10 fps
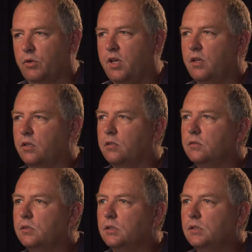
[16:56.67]
dealing
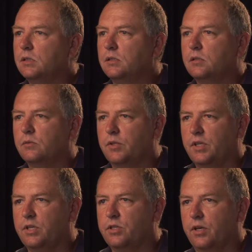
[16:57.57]
with
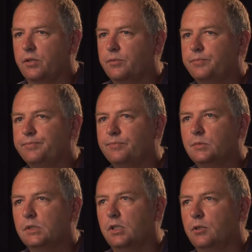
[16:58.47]
each other.
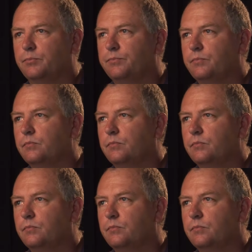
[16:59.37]
The